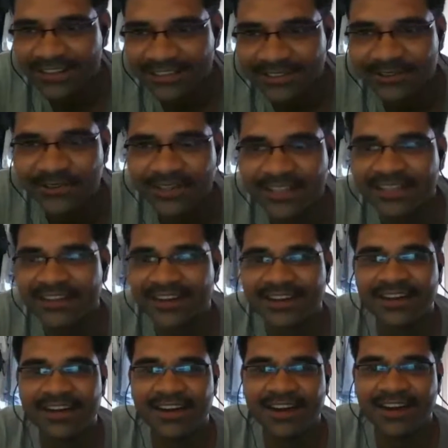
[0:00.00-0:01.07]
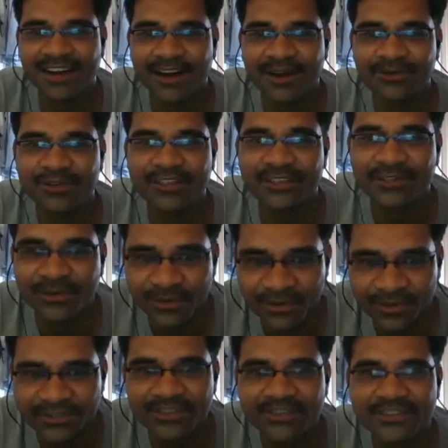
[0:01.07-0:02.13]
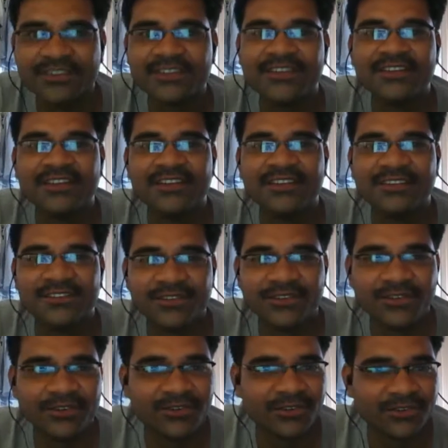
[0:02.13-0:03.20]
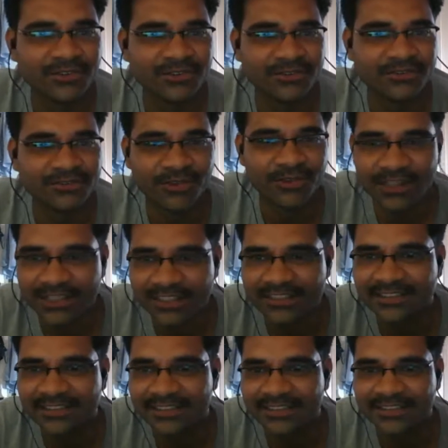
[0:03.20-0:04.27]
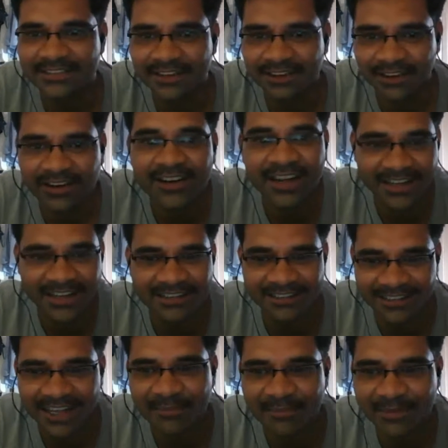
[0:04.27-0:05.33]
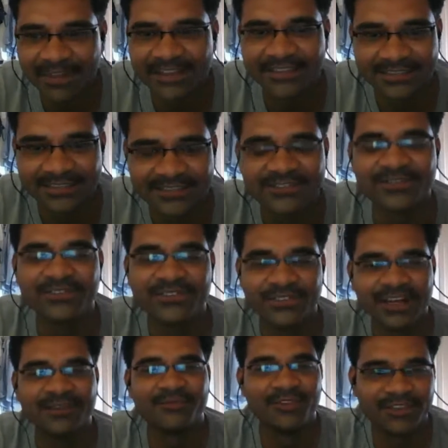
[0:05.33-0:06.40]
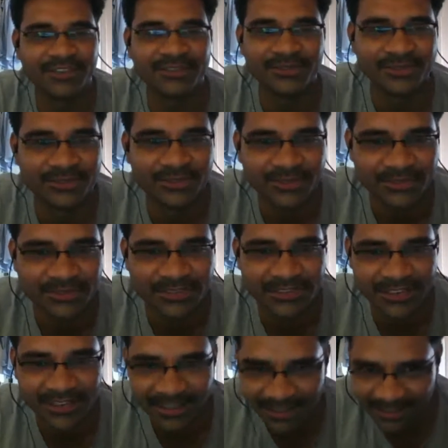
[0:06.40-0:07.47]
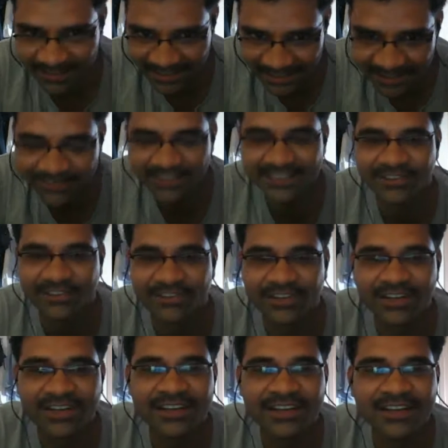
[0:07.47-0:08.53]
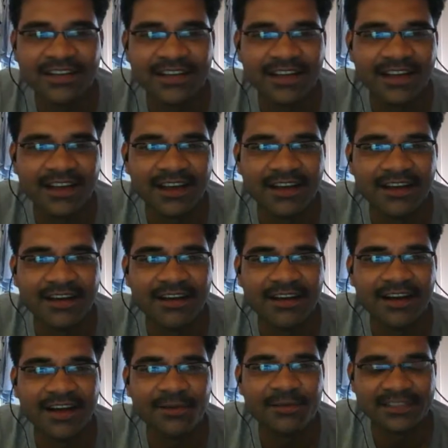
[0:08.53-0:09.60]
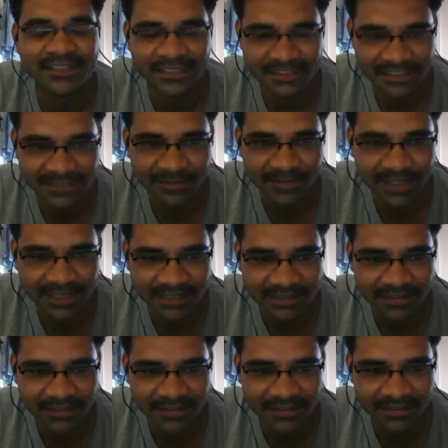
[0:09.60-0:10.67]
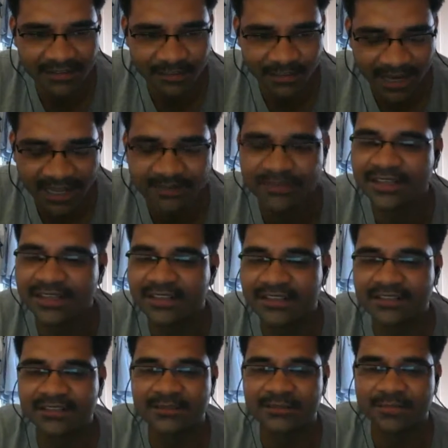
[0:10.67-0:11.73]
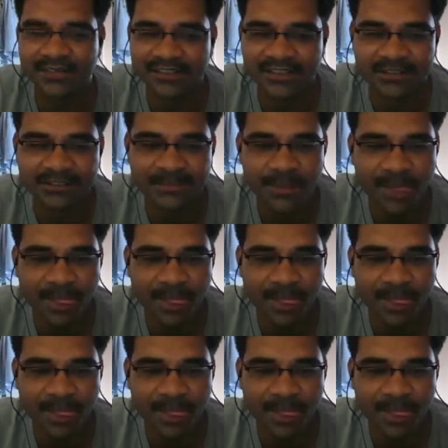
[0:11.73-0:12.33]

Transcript: is going on and how it goes. So what is online happening? So I want to see first of all. I'm a Six Sigma black belt person.